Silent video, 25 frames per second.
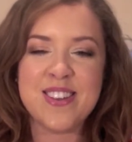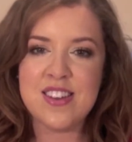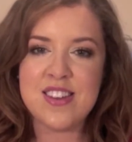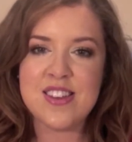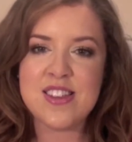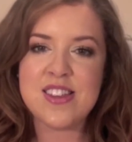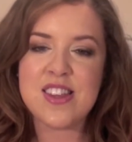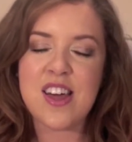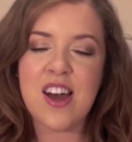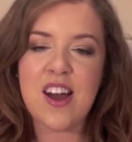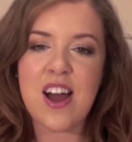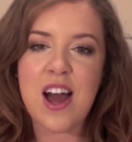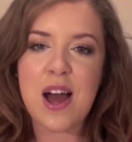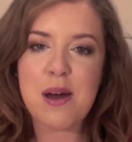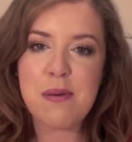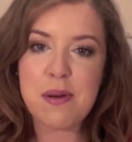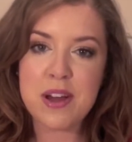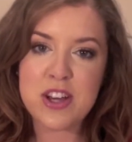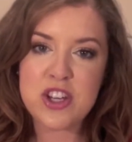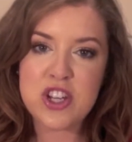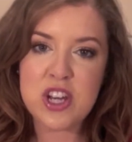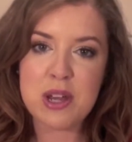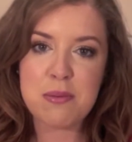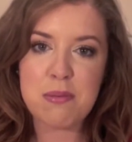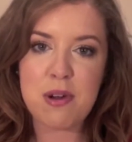So I'm
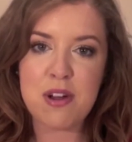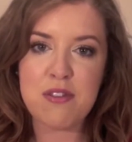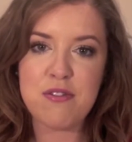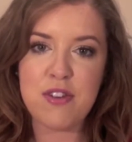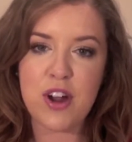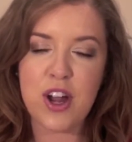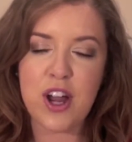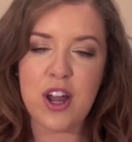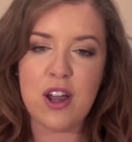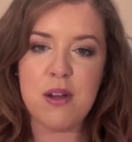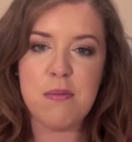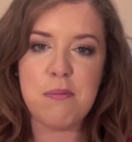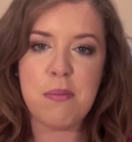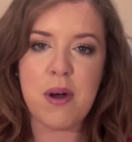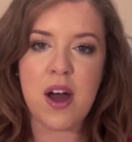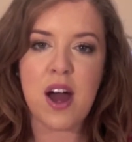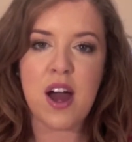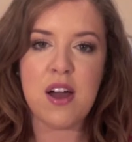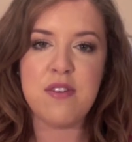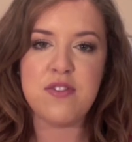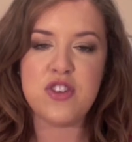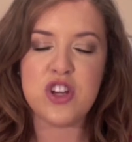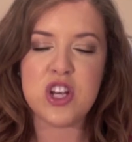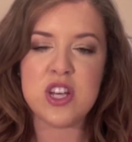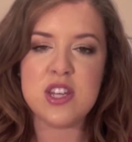actually in my room but
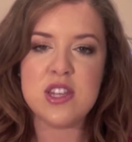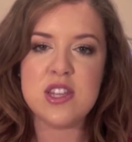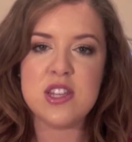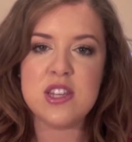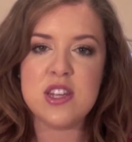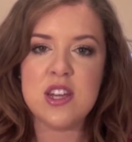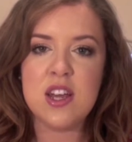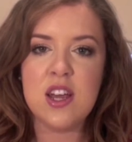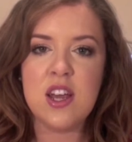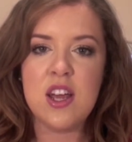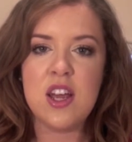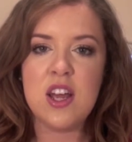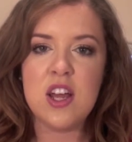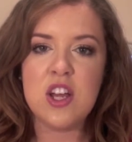I've just